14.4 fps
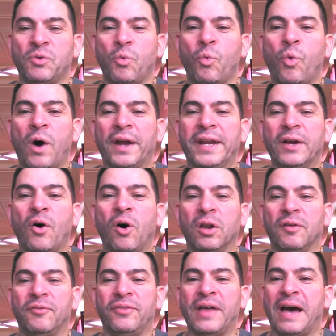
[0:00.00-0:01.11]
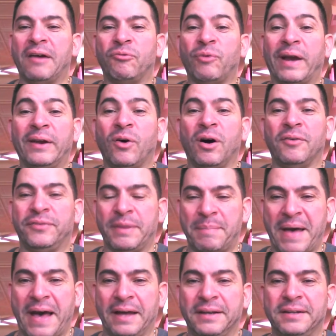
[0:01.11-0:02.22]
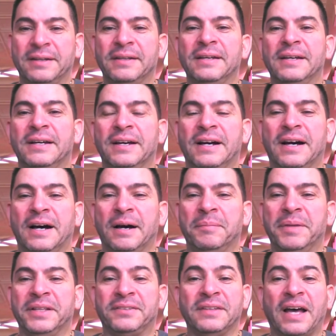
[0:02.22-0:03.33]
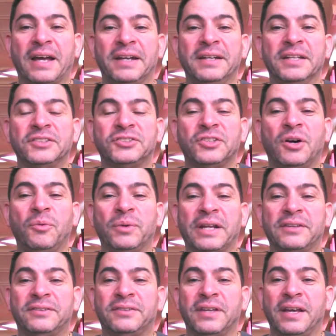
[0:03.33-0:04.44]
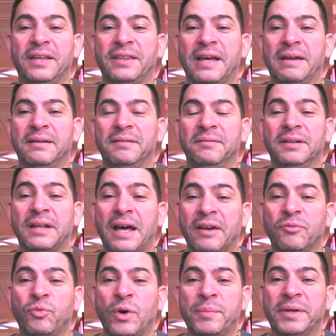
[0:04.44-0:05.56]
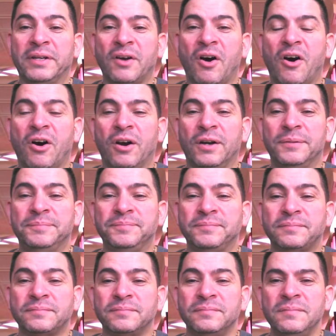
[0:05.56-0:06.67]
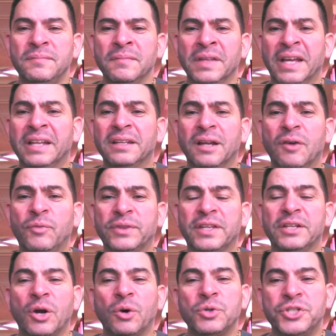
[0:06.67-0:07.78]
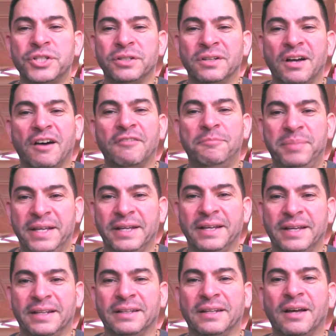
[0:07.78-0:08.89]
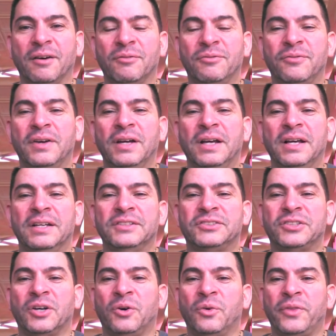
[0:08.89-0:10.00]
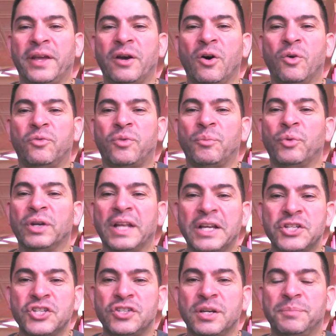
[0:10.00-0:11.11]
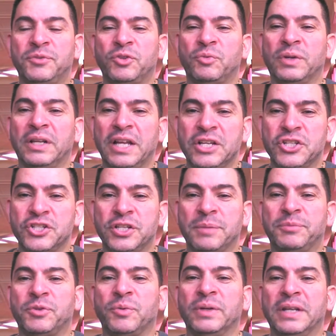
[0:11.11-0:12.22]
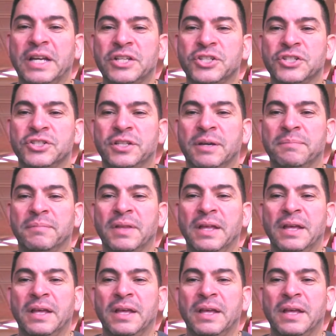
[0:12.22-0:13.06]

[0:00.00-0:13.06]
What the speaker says: wanting all of that right off the bat. It's not an insult when I say that a lot of women are in love with the notion of being in love. So they go from relationship to relationship to relationship,